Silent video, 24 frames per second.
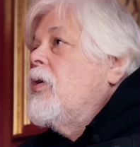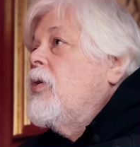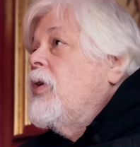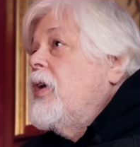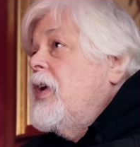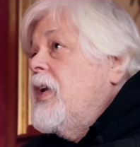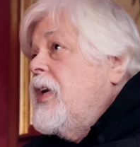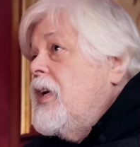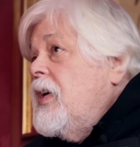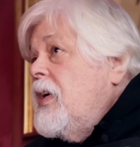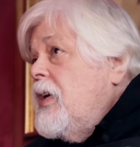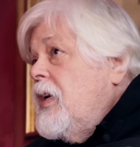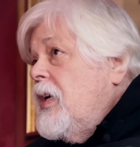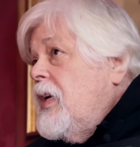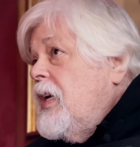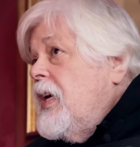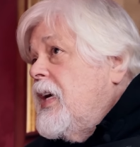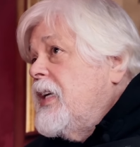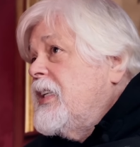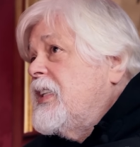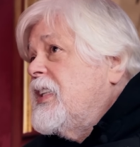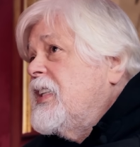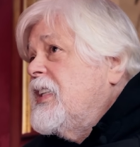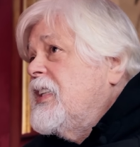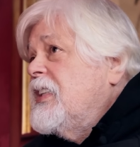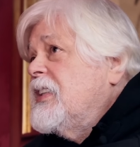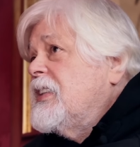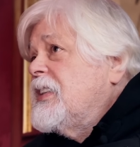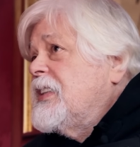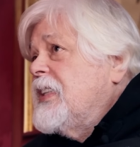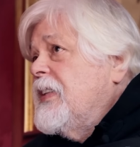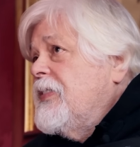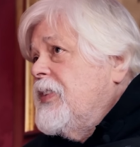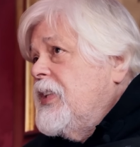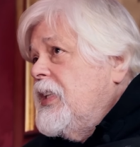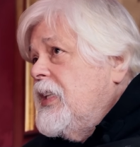In
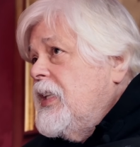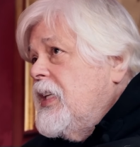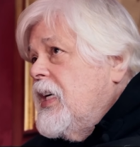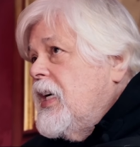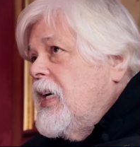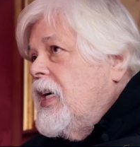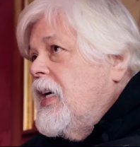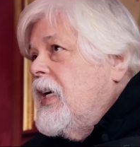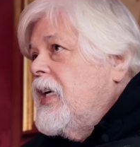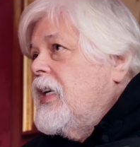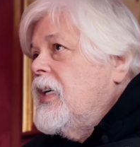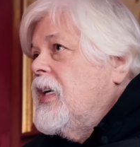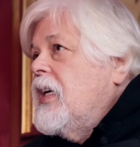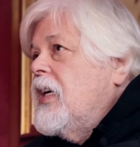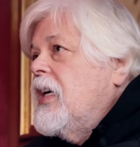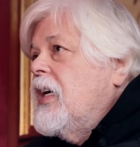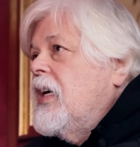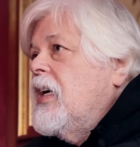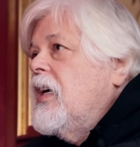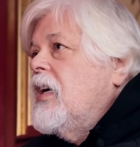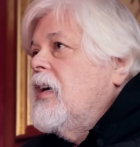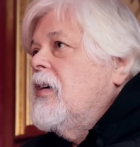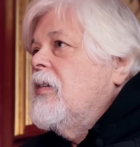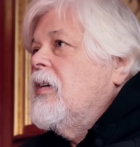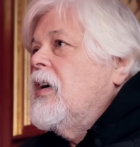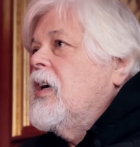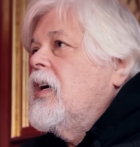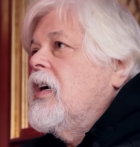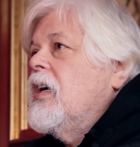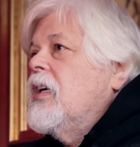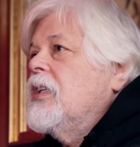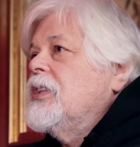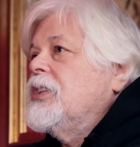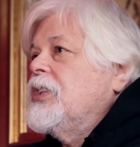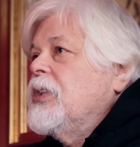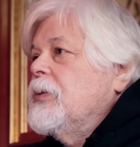1979,
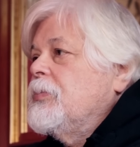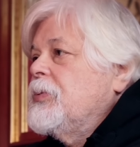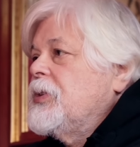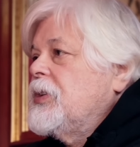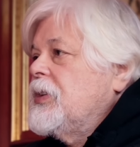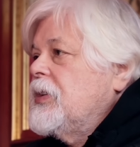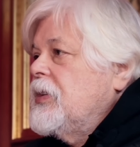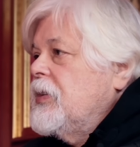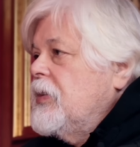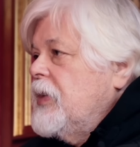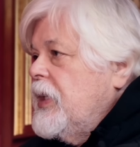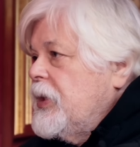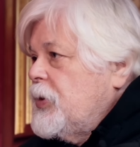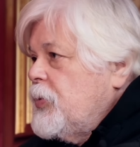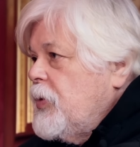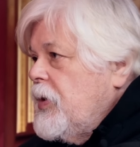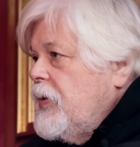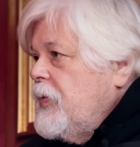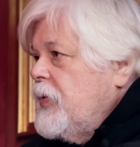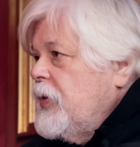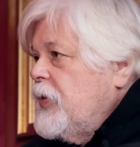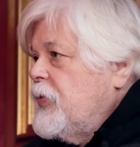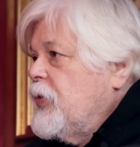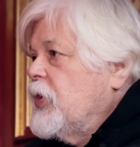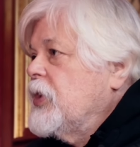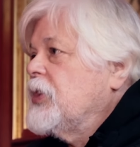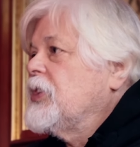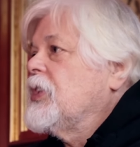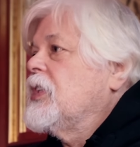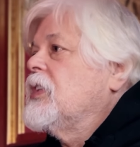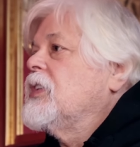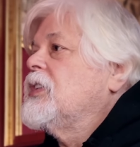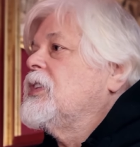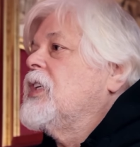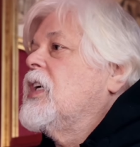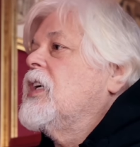our ships, that's when we first
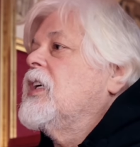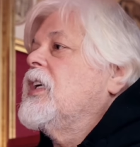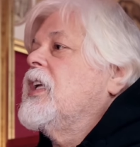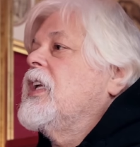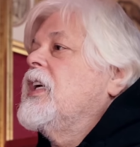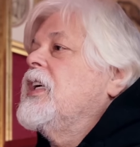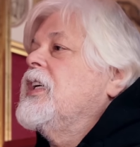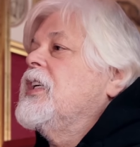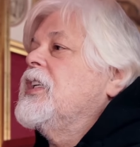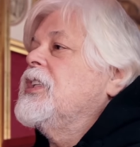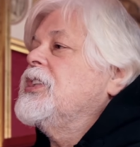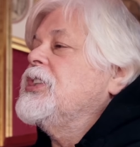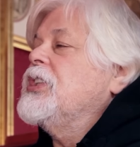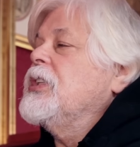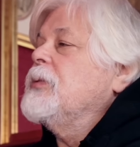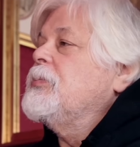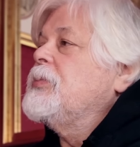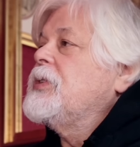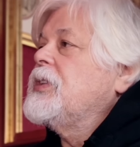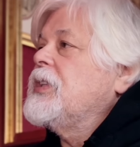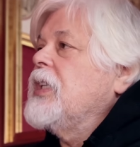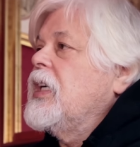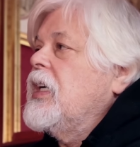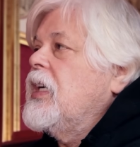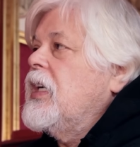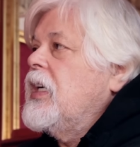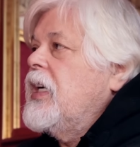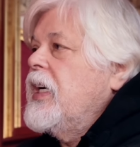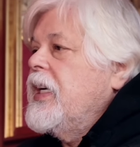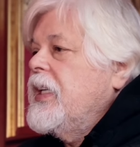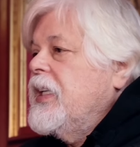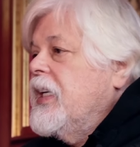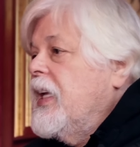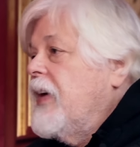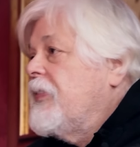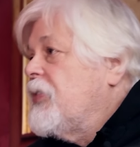started getting our ships, I
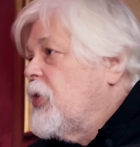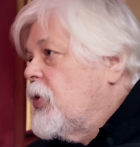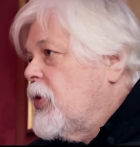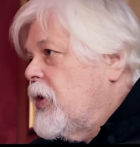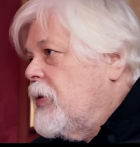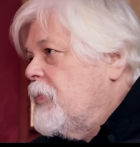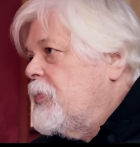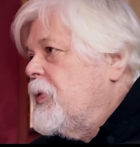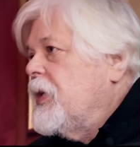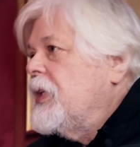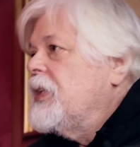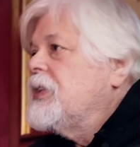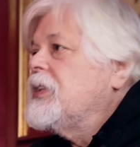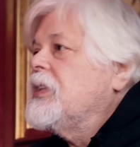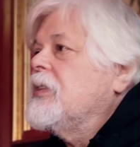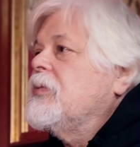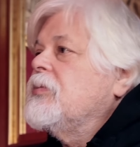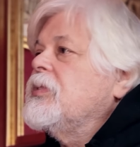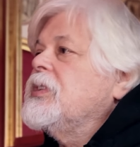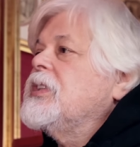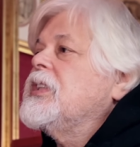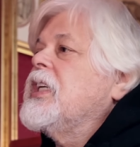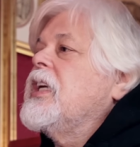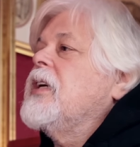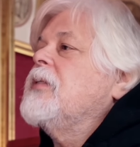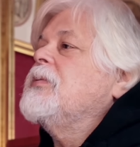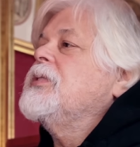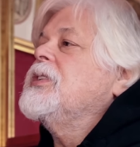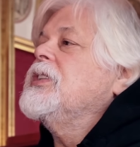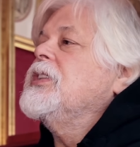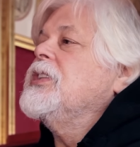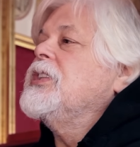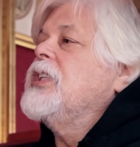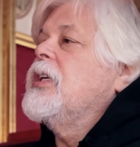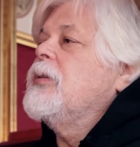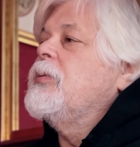had left Greenpeace and we set up
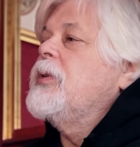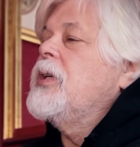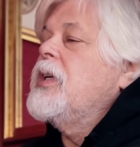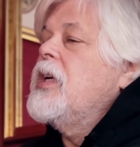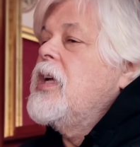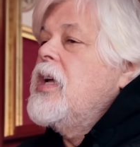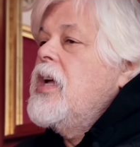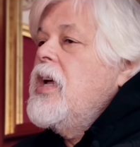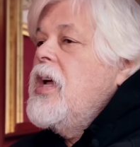Sea Shepherd.